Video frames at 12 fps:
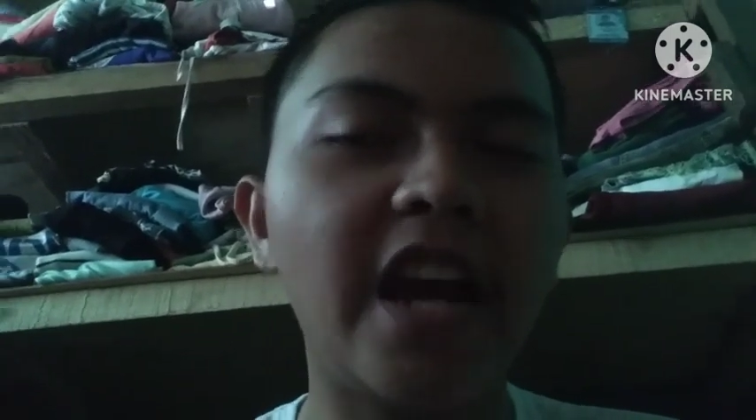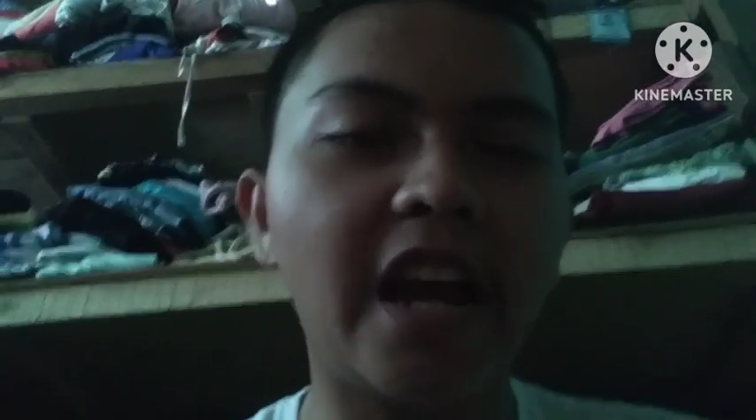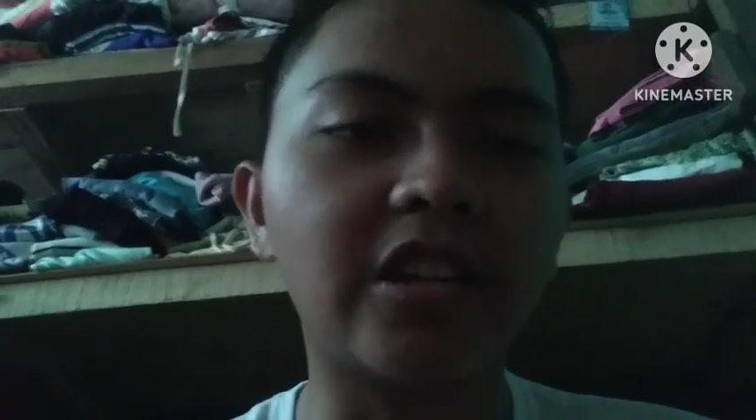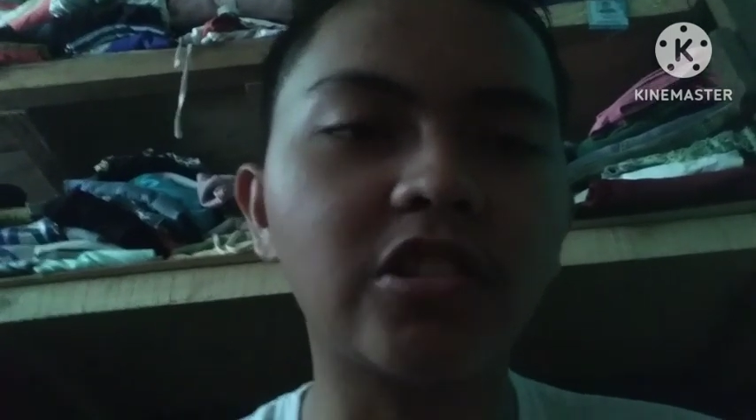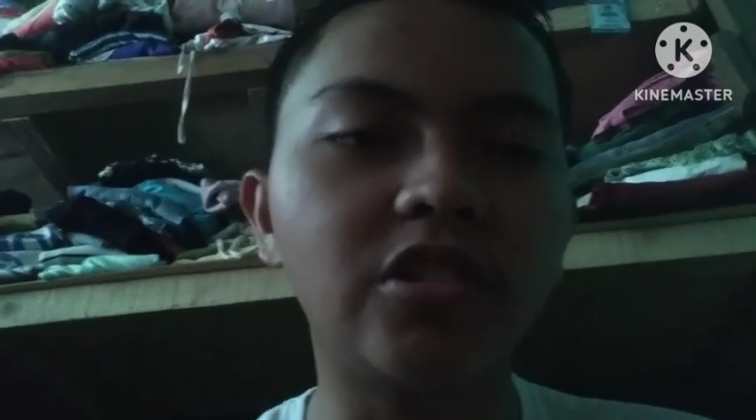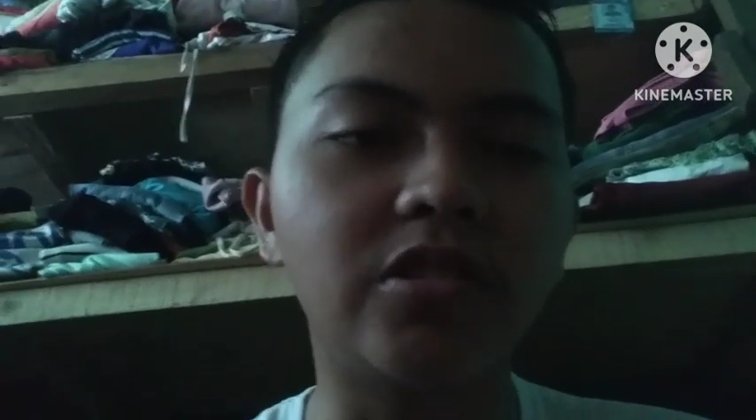
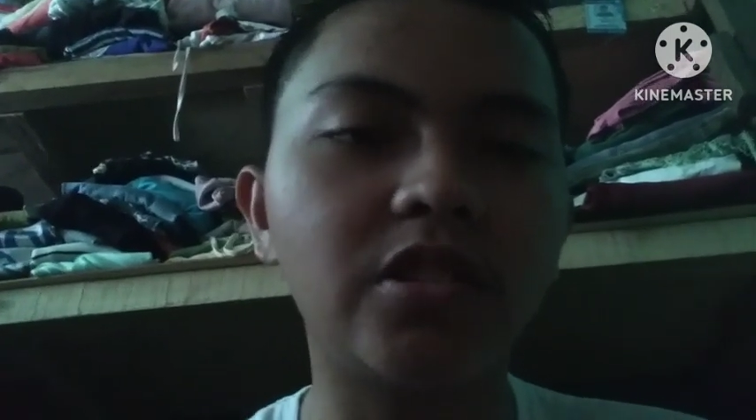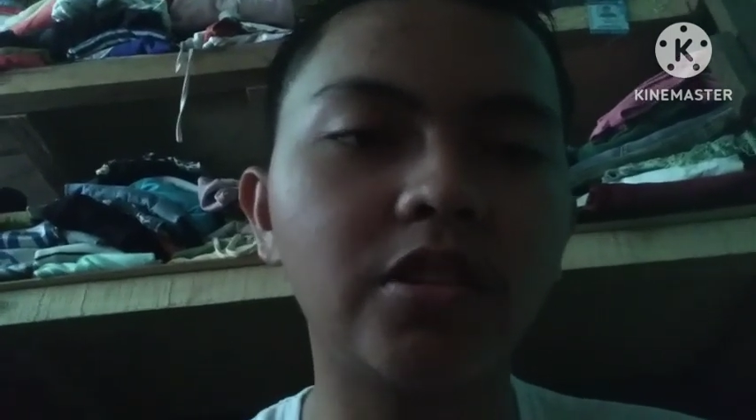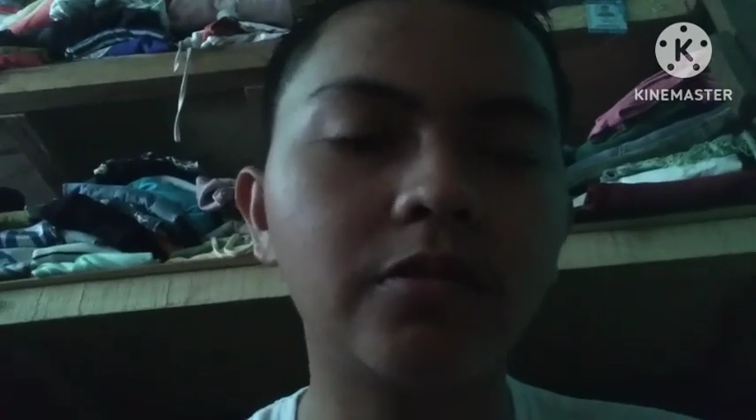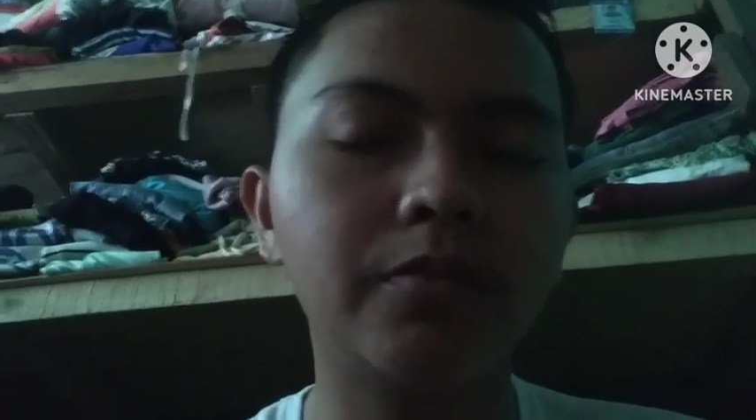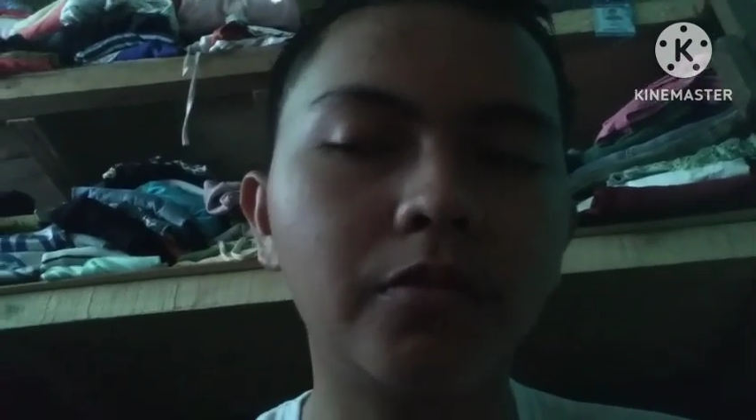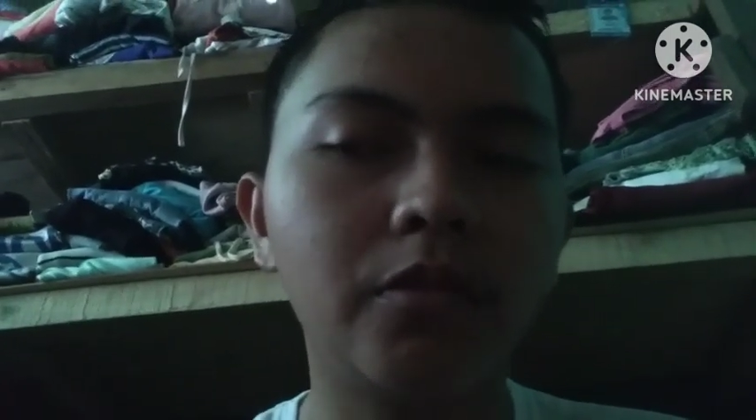anxious.